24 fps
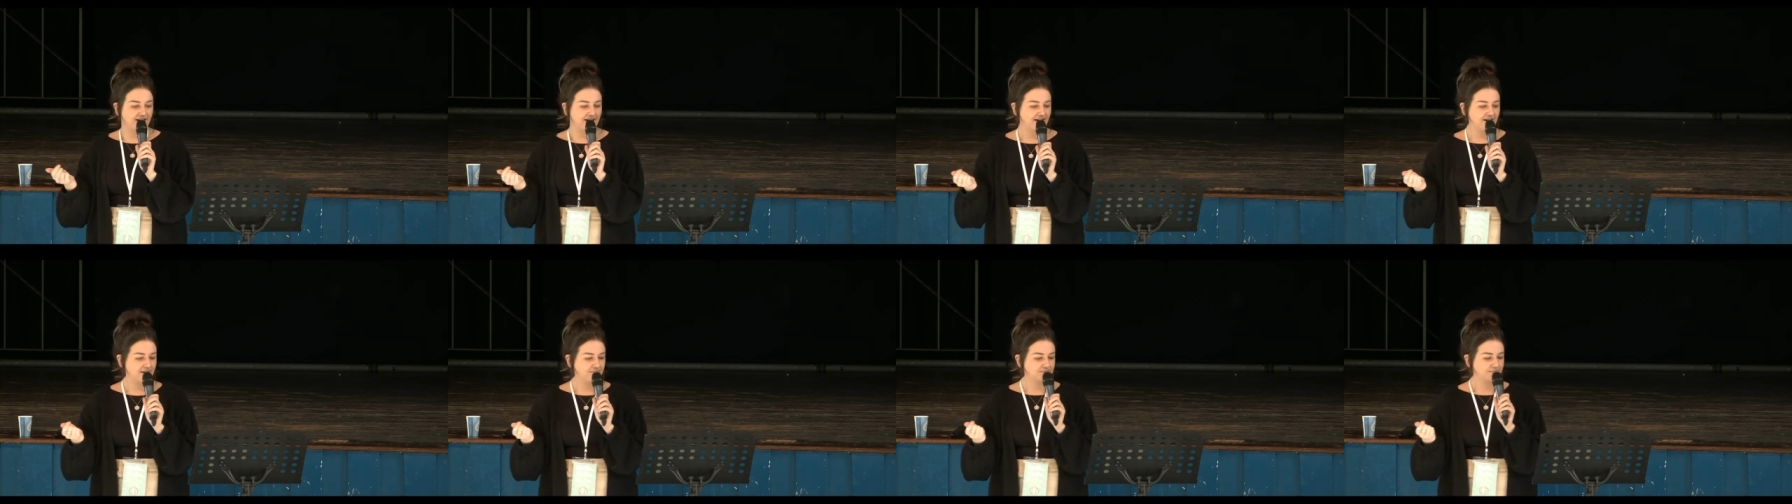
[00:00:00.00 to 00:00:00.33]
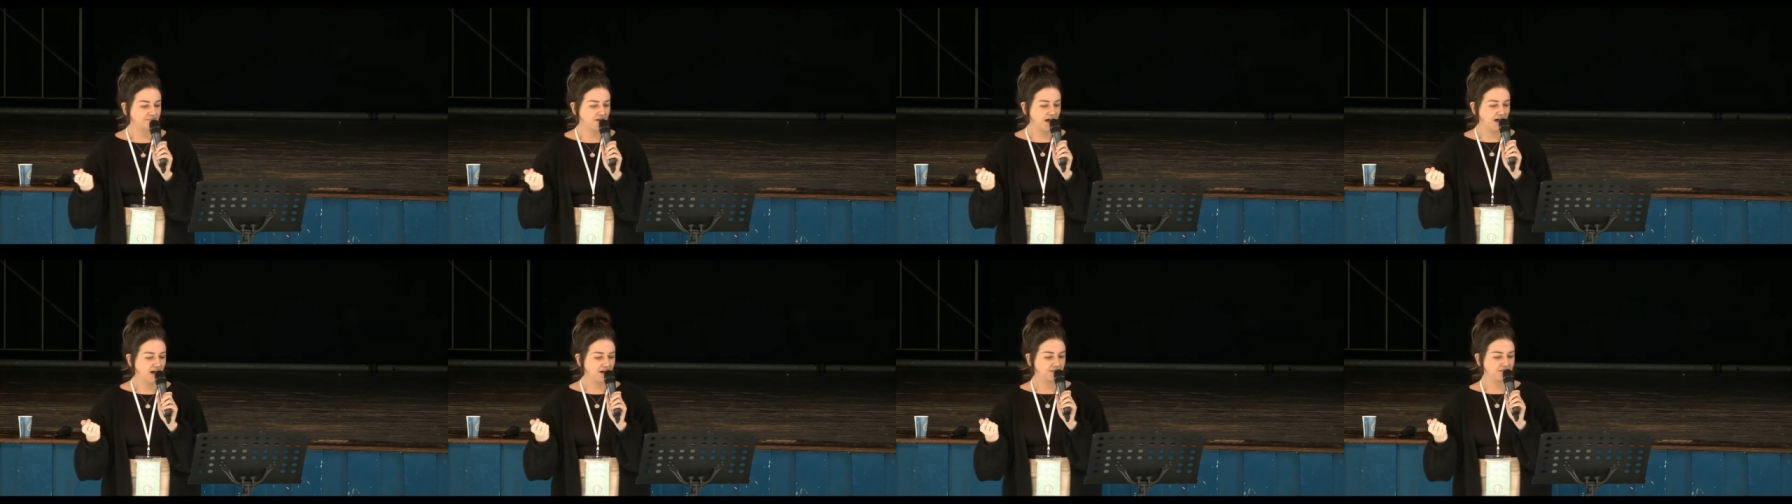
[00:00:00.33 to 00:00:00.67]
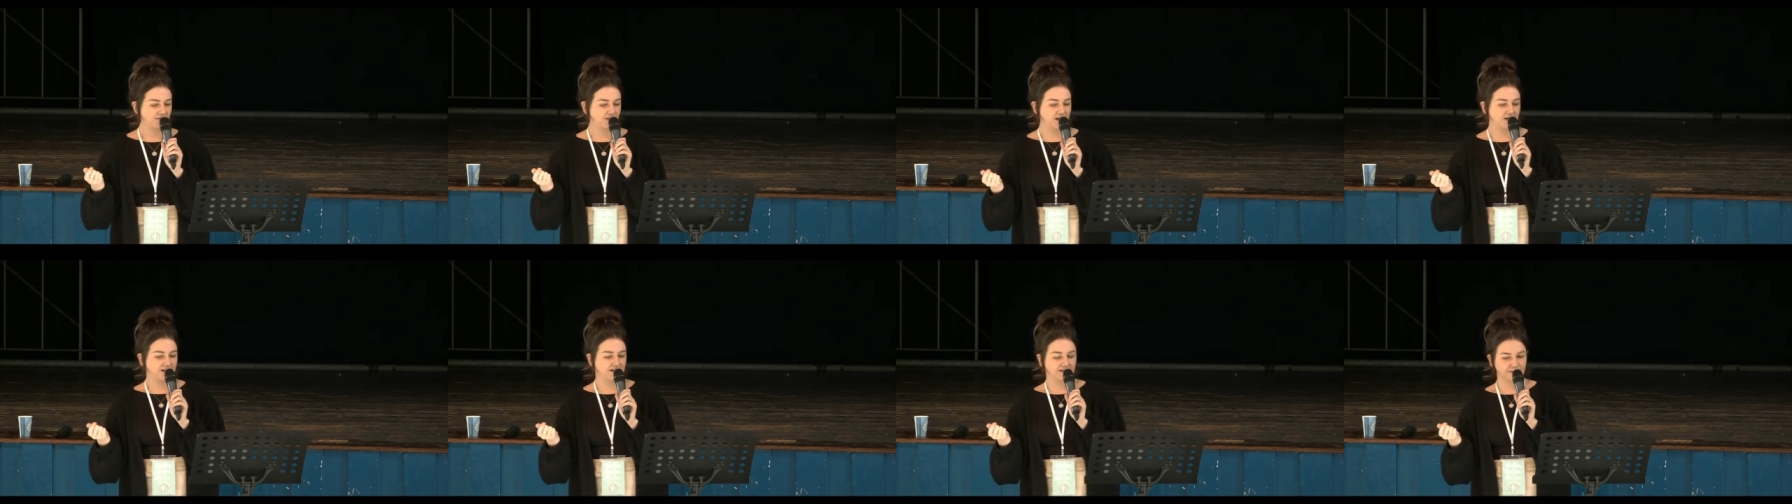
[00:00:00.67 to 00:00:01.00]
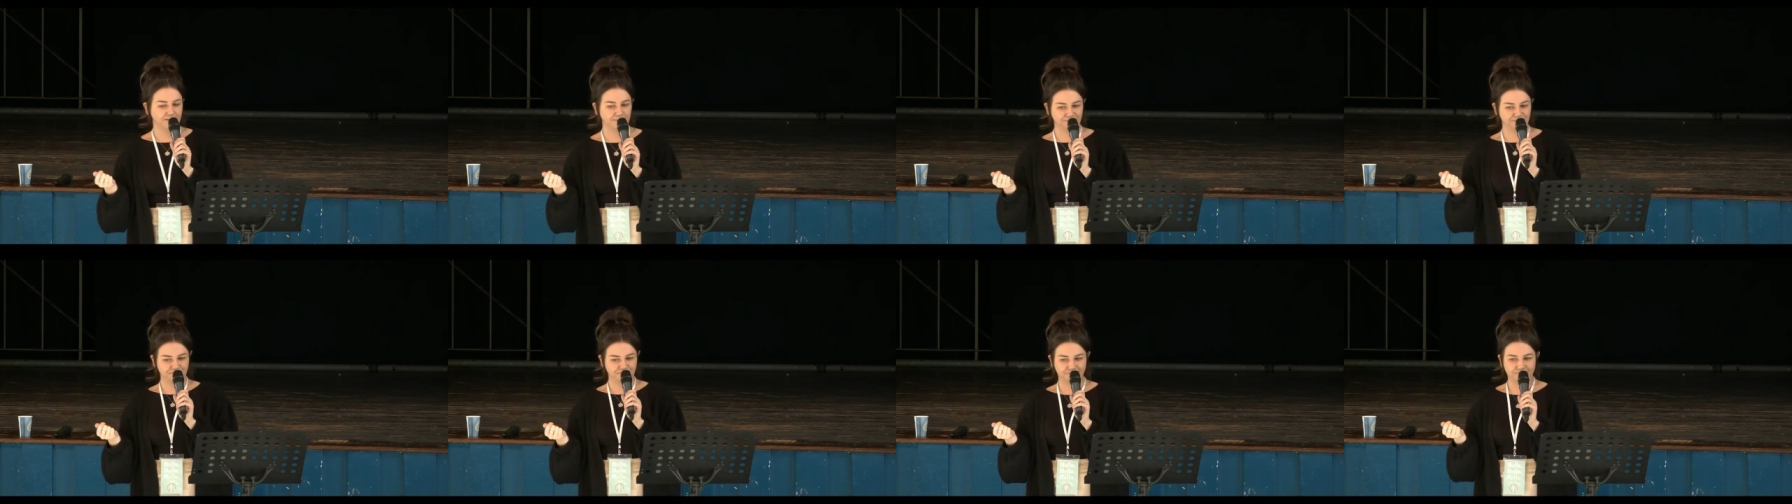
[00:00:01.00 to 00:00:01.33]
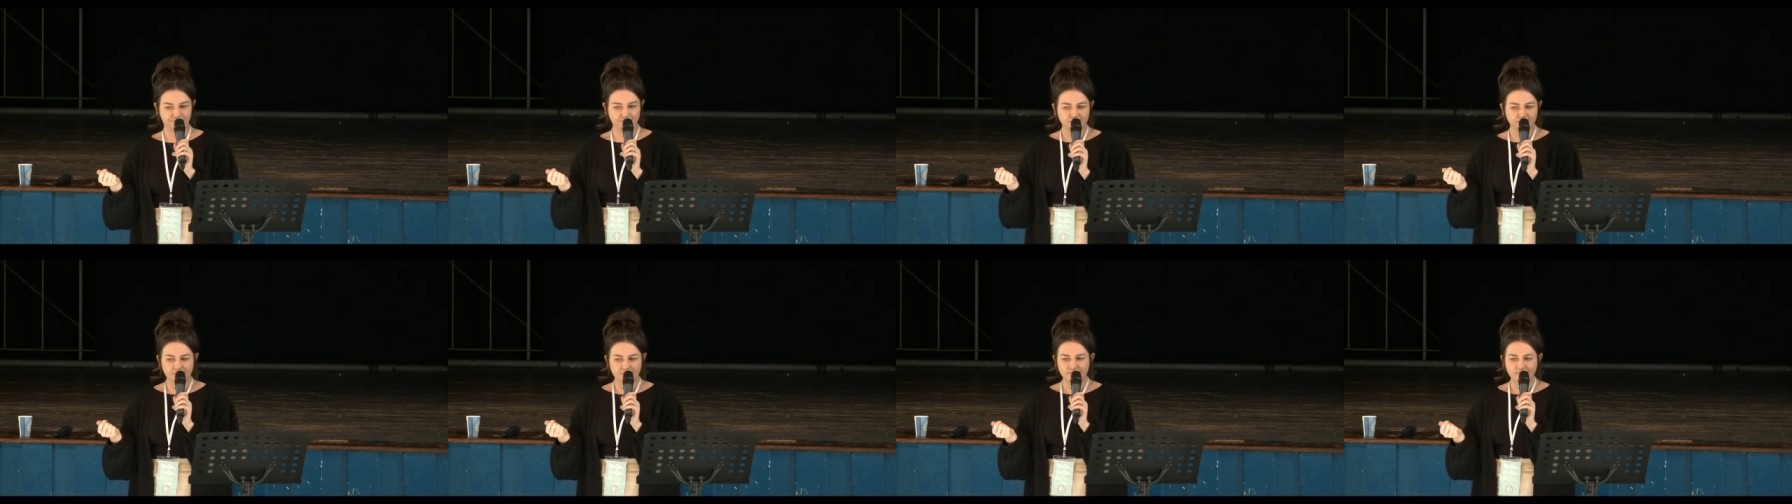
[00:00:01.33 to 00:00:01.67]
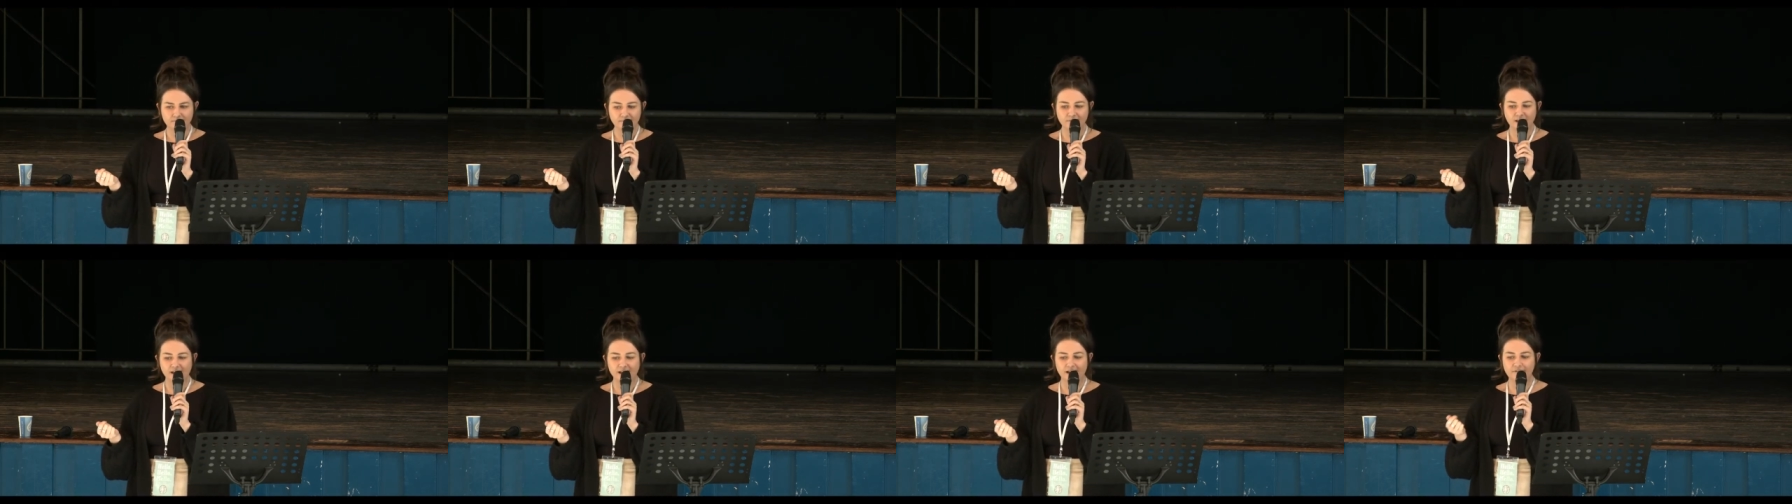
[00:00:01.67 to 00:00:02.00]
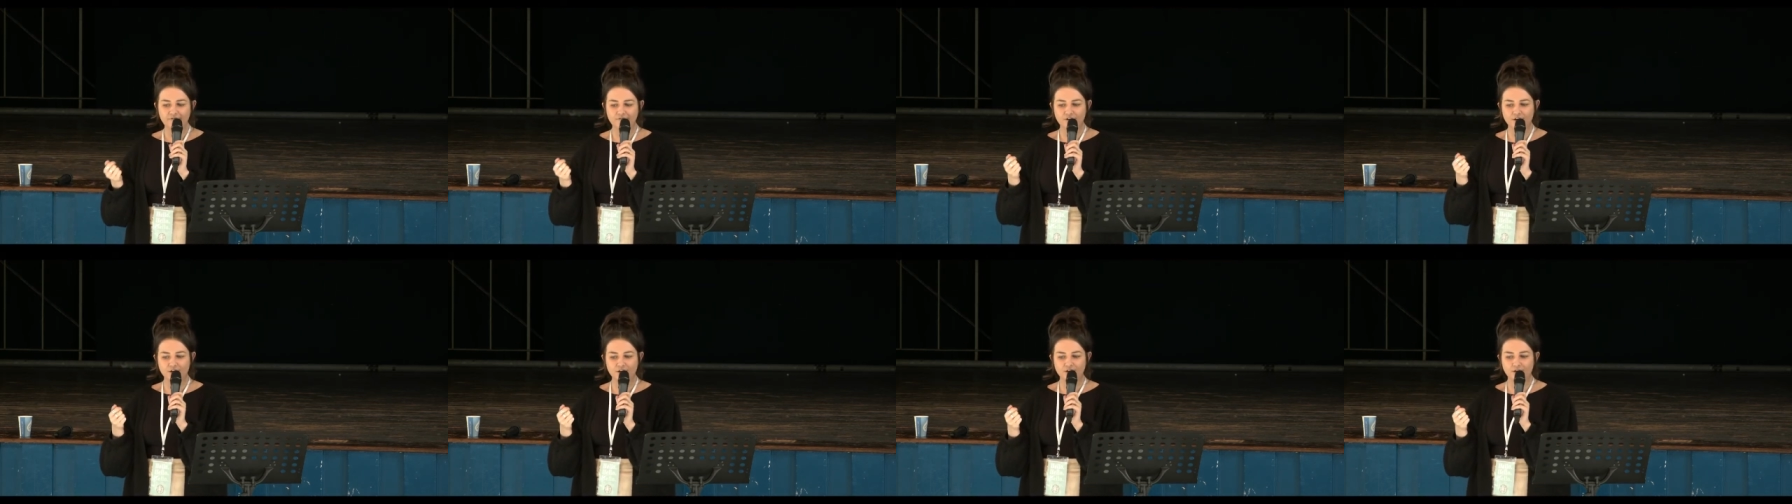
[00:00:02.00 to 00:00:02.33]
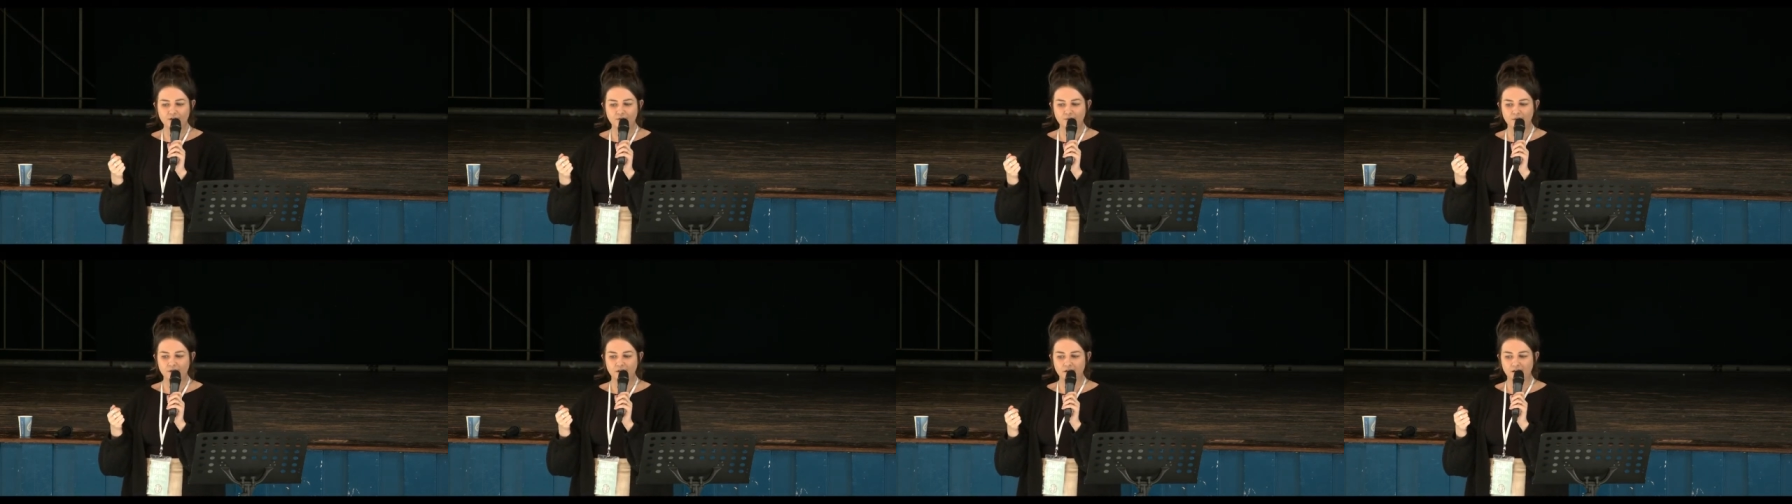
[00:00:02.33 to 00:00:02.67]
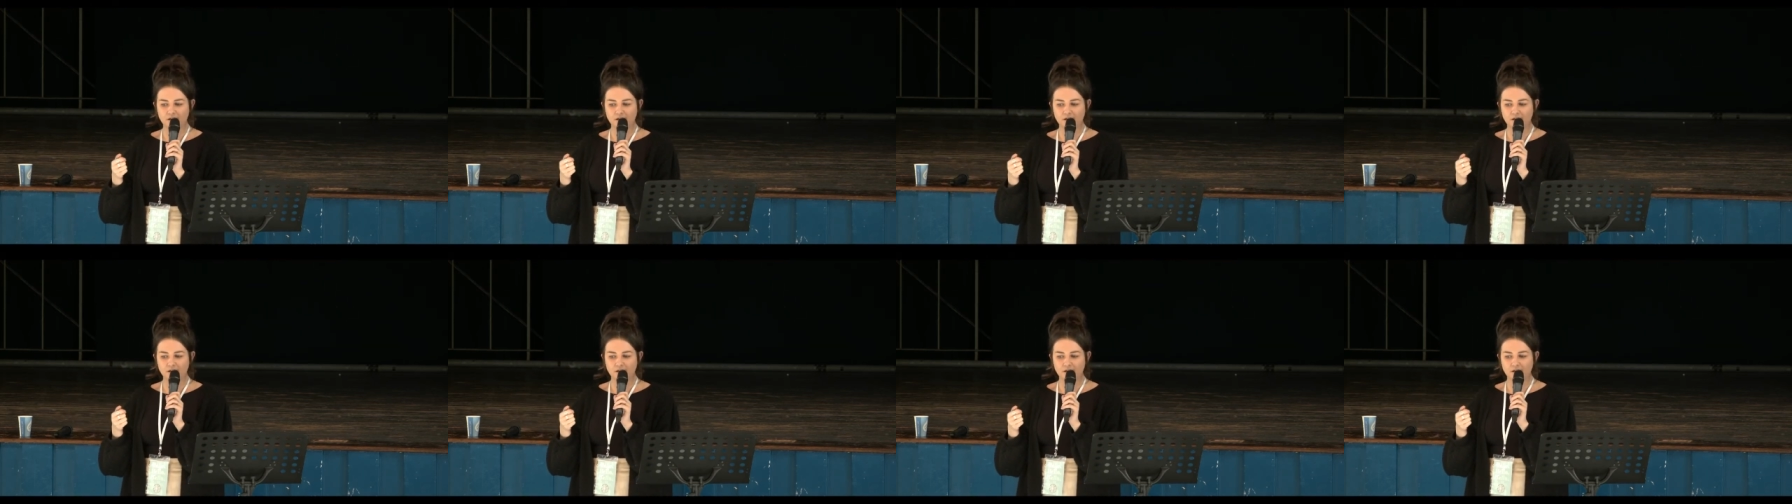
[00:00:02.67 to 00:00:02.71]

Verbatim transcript: Um, I think if you